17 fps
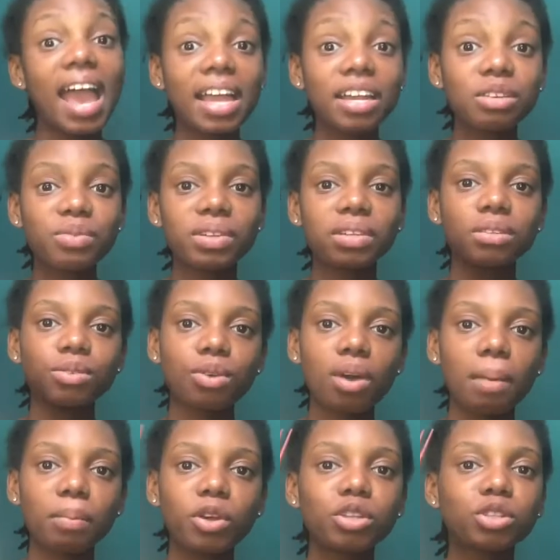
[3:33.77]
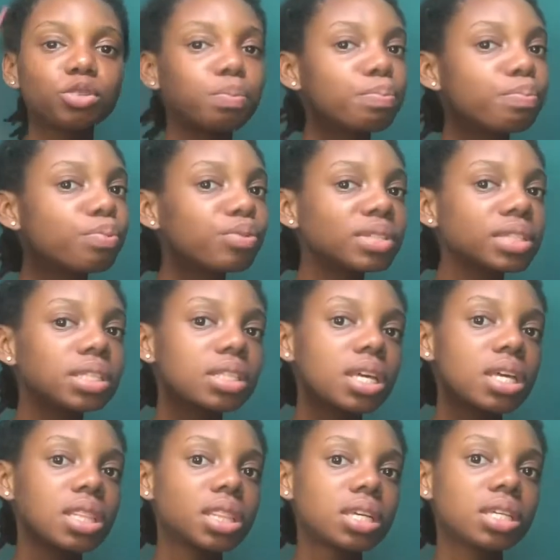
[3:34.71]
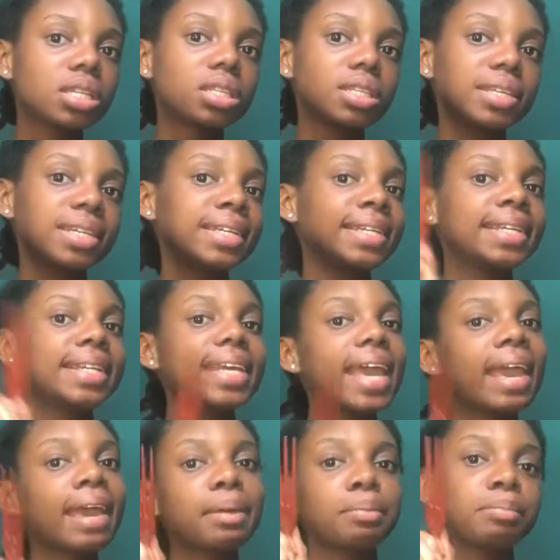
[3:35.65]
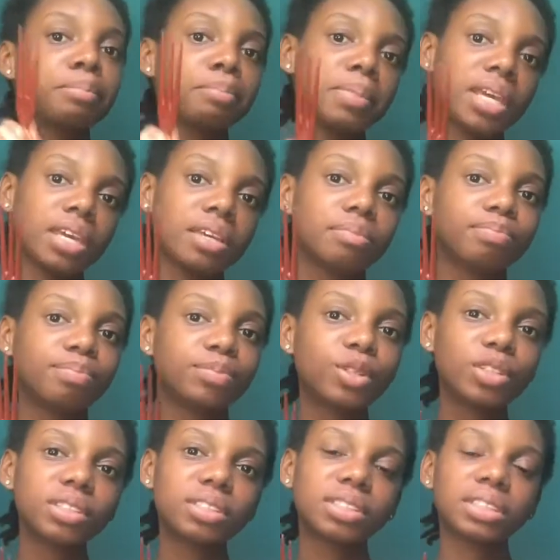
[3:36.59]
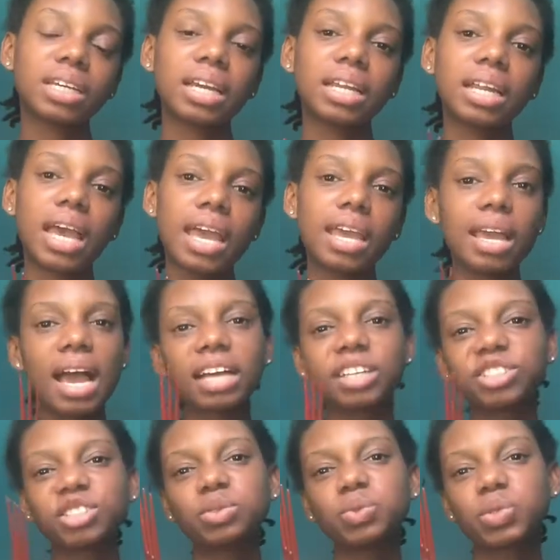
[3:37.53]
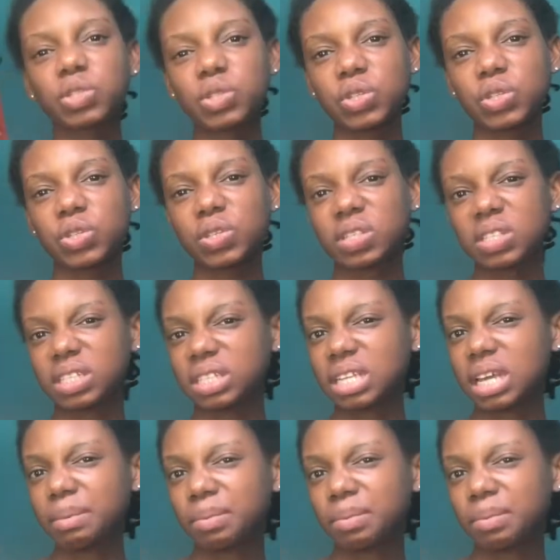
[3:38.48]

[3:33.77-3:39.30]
Anyway, so I'm going to put this near me. Not that I actually want to use it.